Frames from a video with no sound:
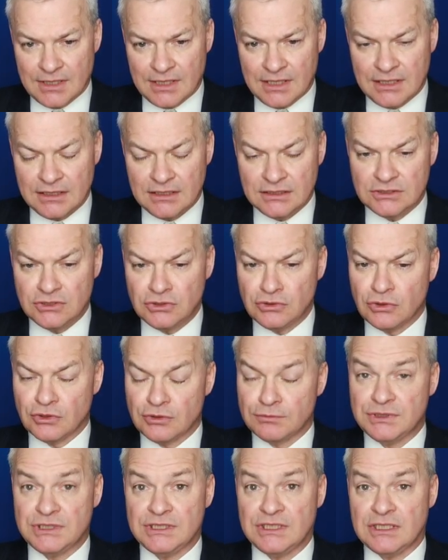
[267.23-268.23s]
And it's not
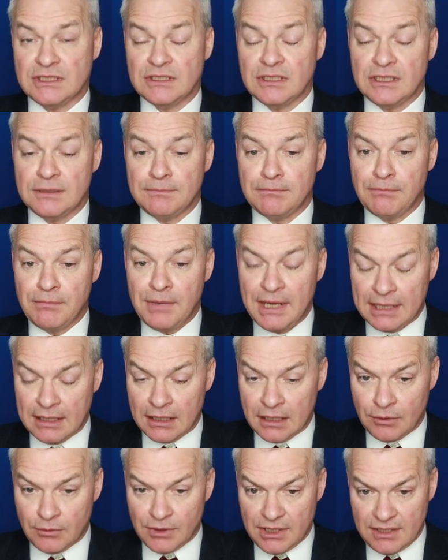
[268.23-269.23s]
a particularly
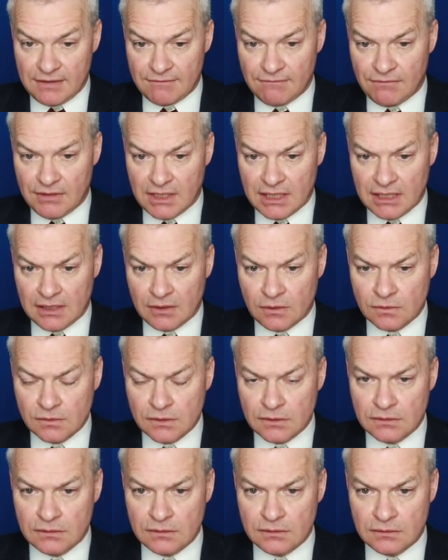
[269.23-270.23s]
bingo-y
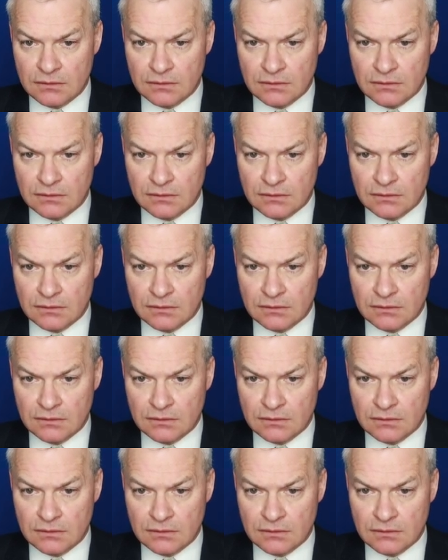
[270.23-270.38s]
vowel.